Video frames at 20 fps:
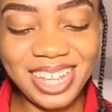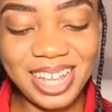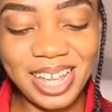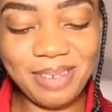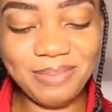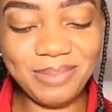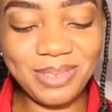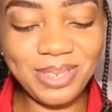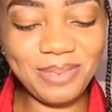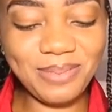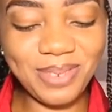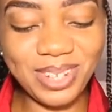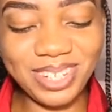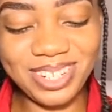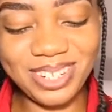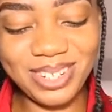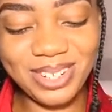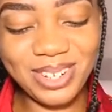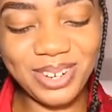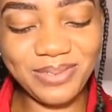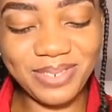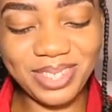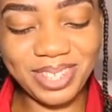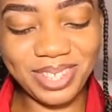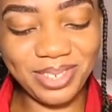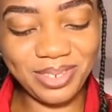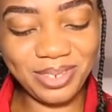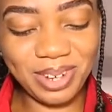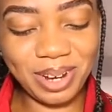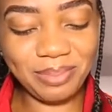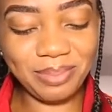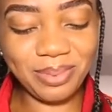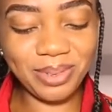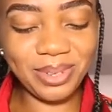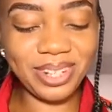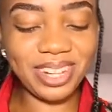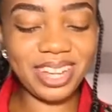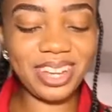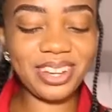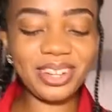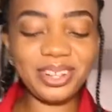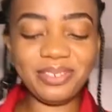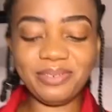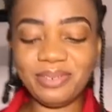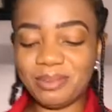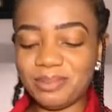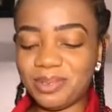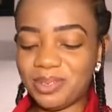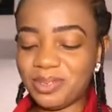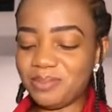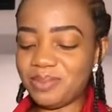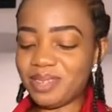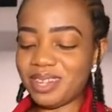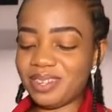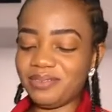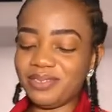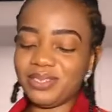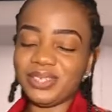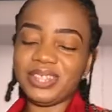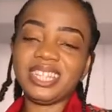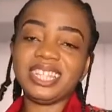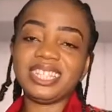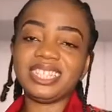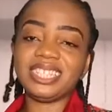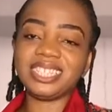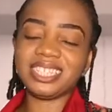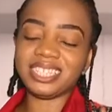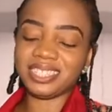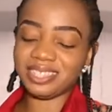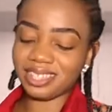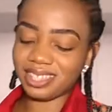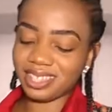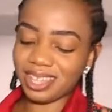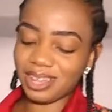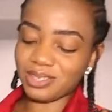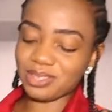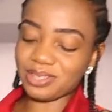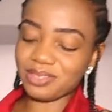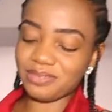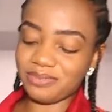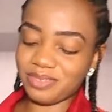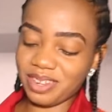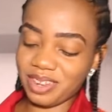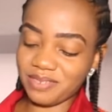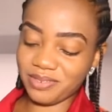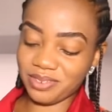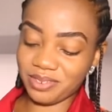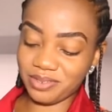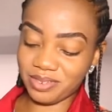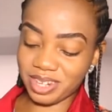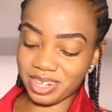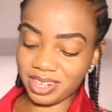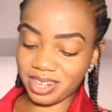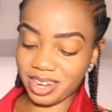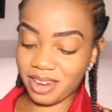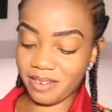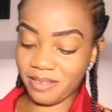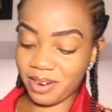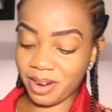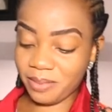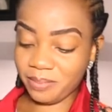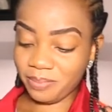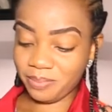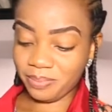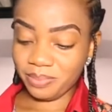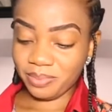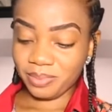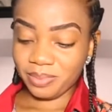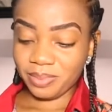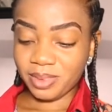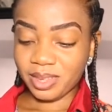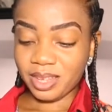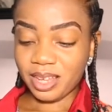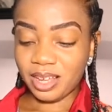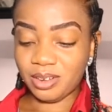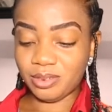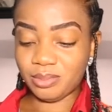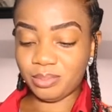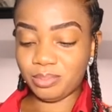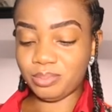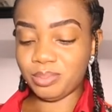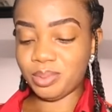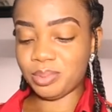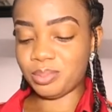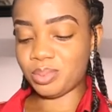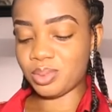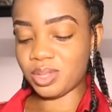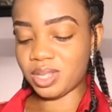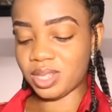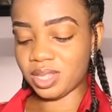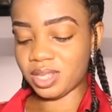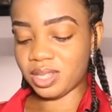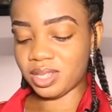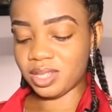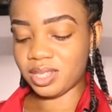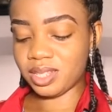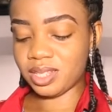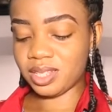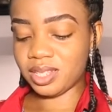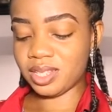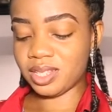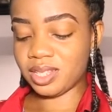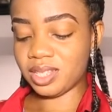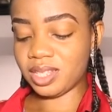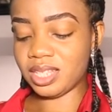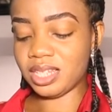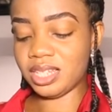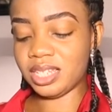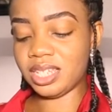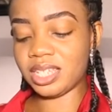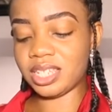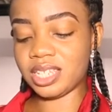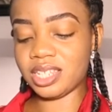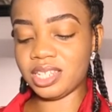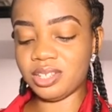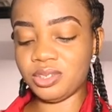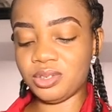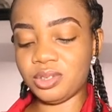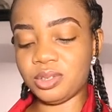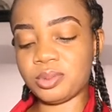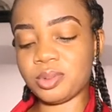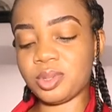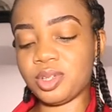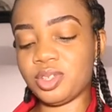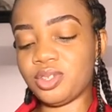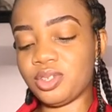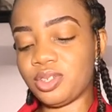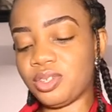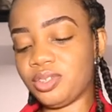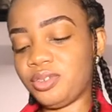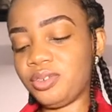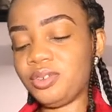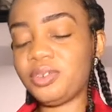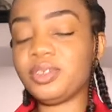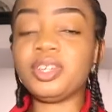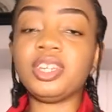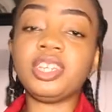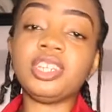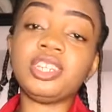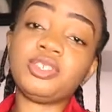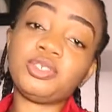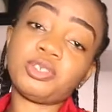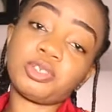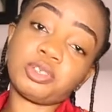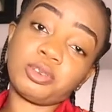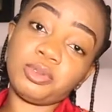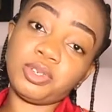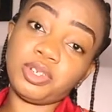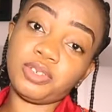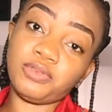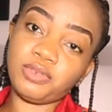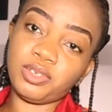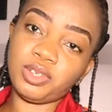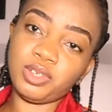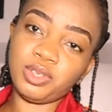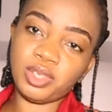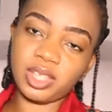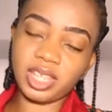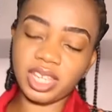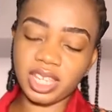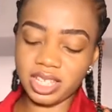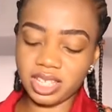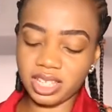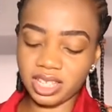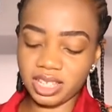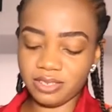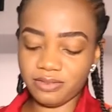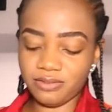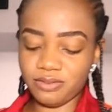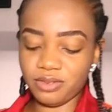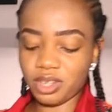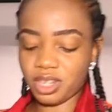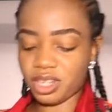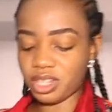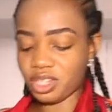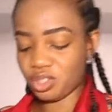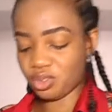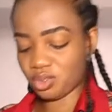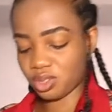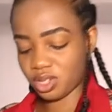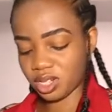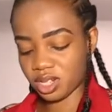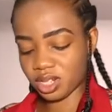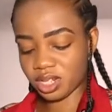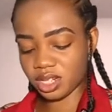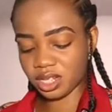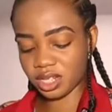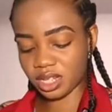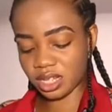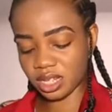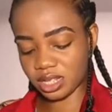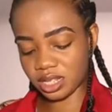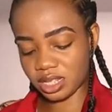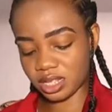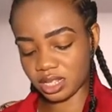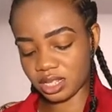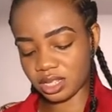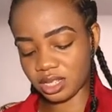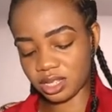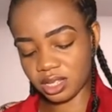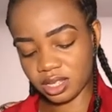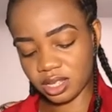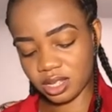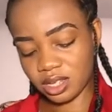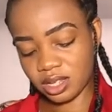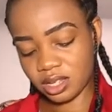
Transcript: I'm so much in love with this tripod. I got it from Jumia for 13,500 Naira. I'll be putting the link in the description in the description for you to get it if you're interested in getting it.